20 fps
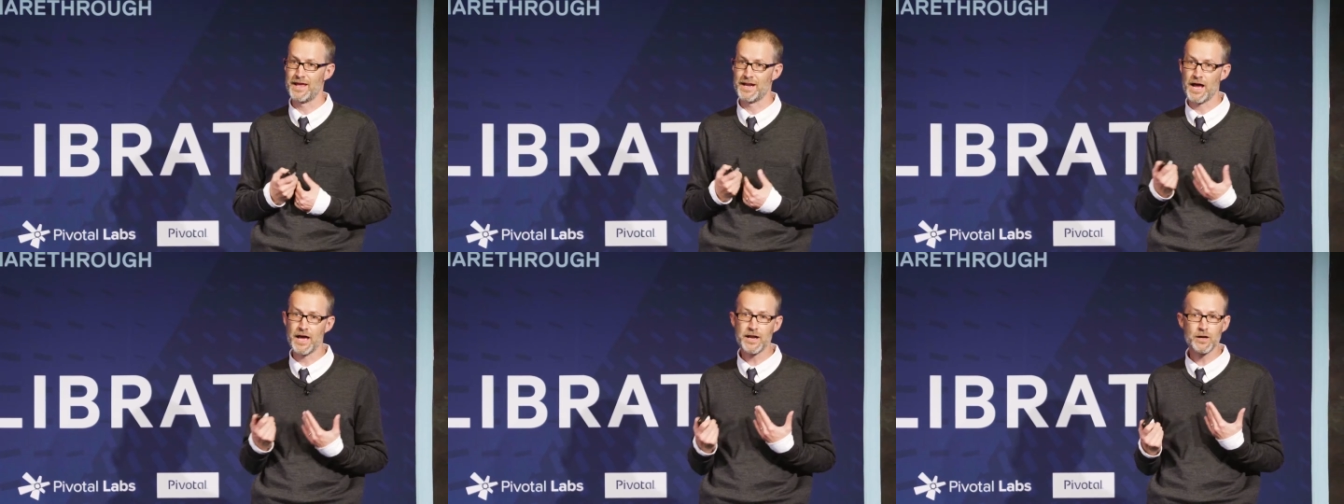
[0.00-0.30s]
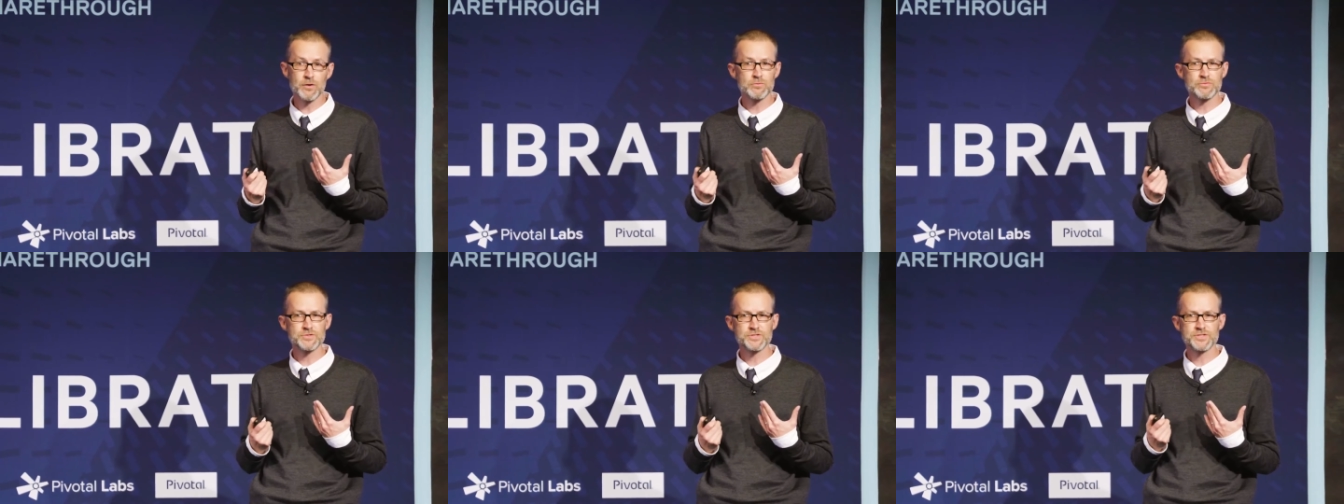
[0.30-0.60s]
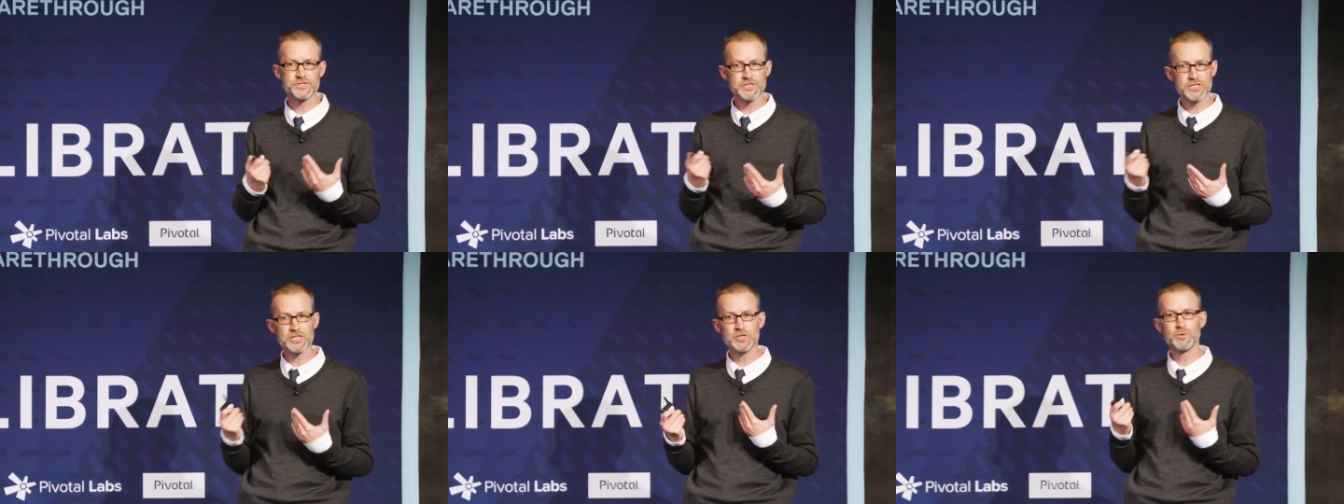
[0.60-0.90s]
And I
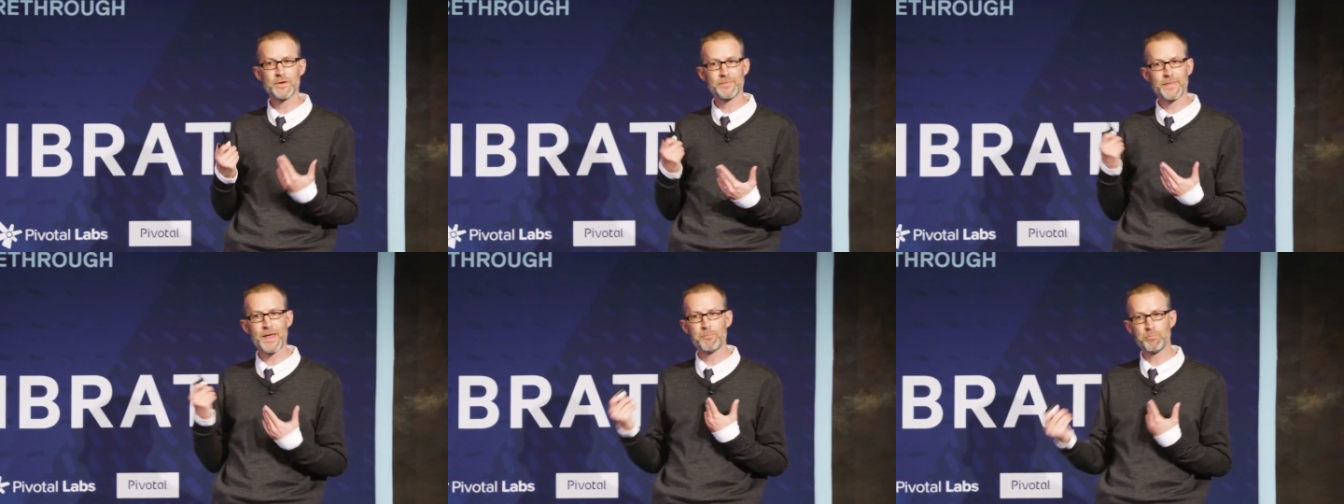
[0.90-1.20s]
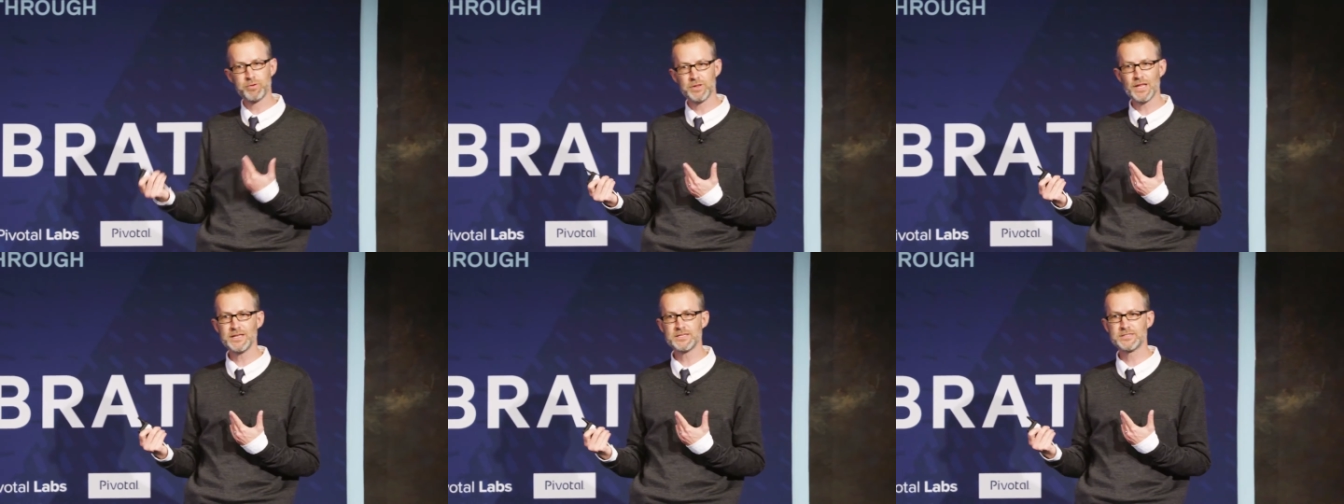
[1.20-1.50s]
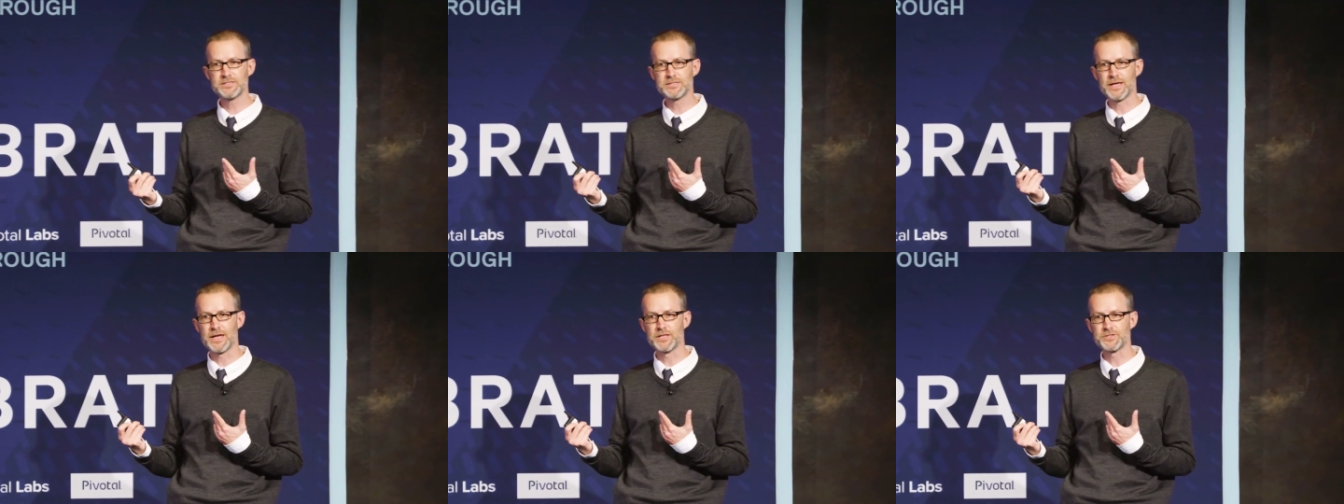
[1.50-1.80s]
don't see you at that
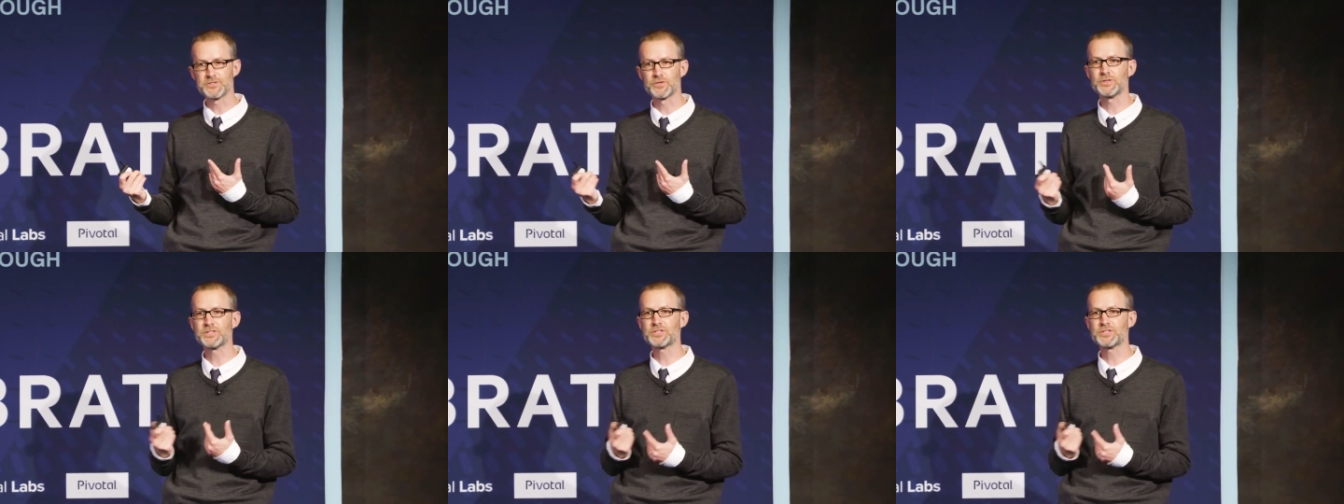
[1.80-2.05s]
place yet,